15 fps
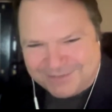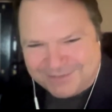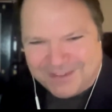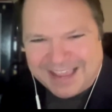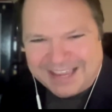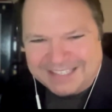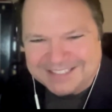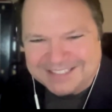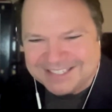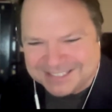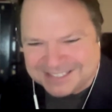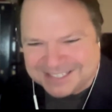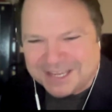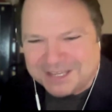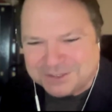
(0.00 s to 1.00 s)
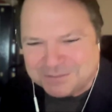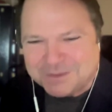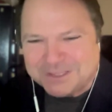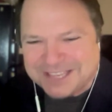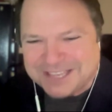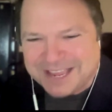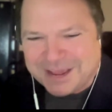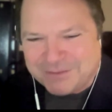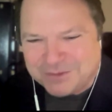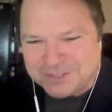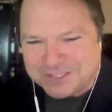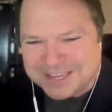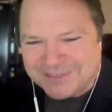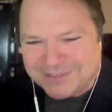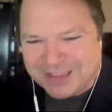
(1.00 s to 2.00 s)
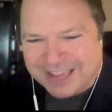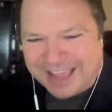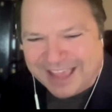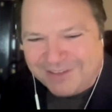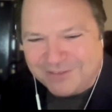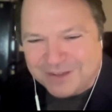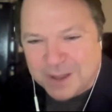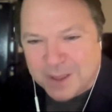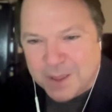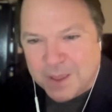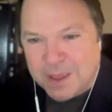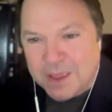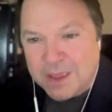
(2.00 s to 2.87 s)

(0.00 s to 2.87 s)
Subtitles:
advice that Salesman Sam was giving Alvin,